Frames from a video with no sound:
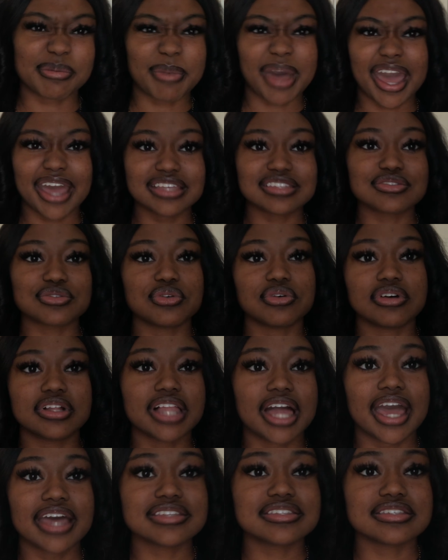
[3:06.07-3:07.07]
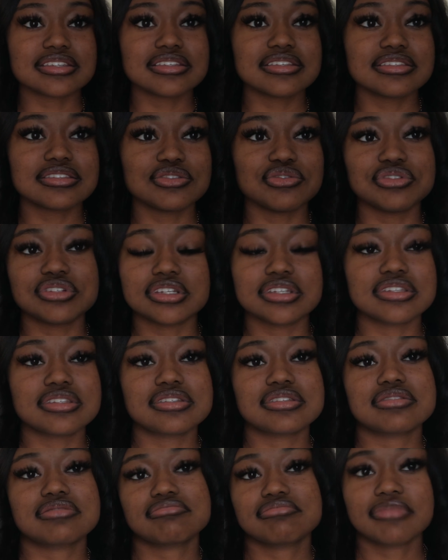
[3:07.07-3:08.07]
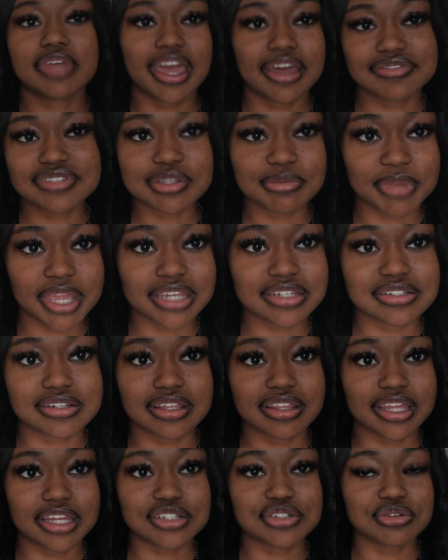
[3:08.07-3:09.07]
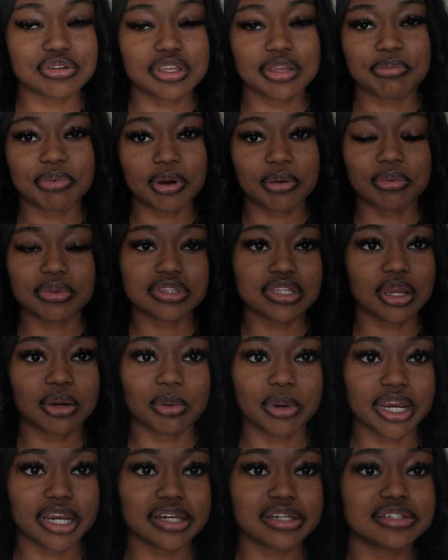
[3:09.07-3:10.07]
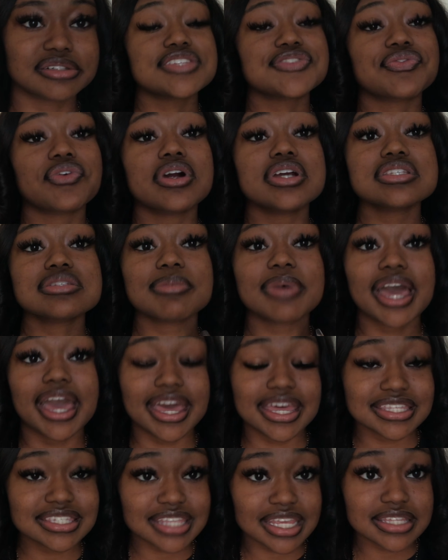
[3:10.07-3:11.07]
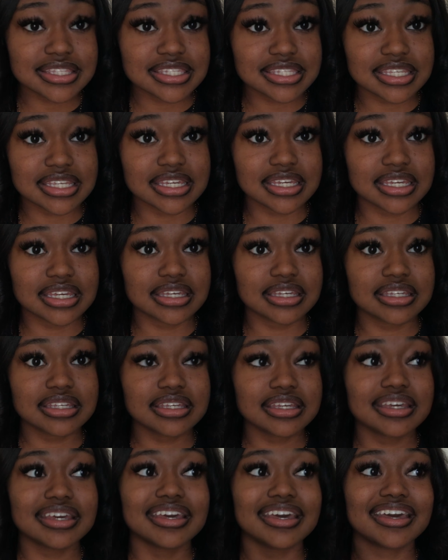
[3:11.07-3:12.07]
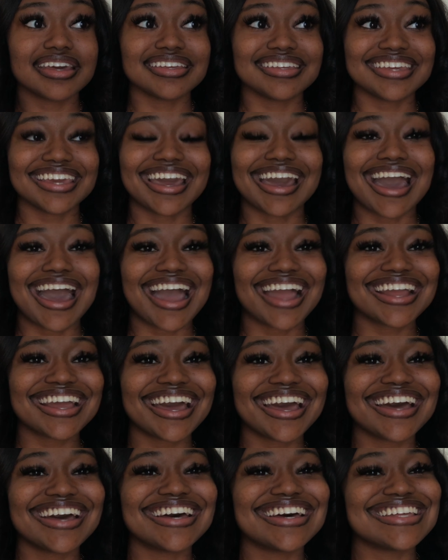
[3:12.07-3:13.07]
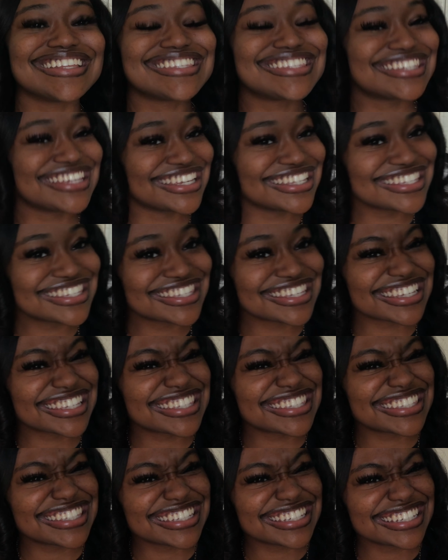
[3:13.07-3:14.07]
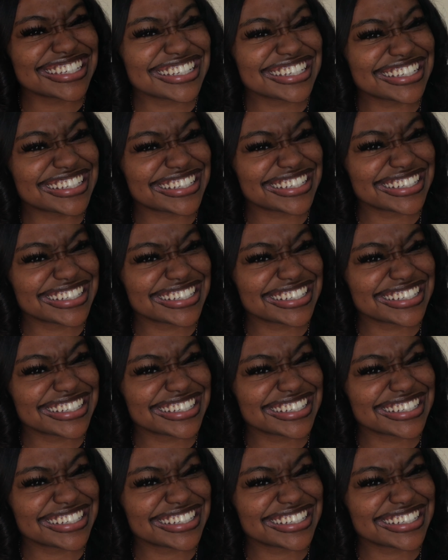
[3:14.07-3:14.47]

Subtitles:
high school classes. You just have to make sure that you keep up with your work. As far as my SAT, yeah, I got a 1060.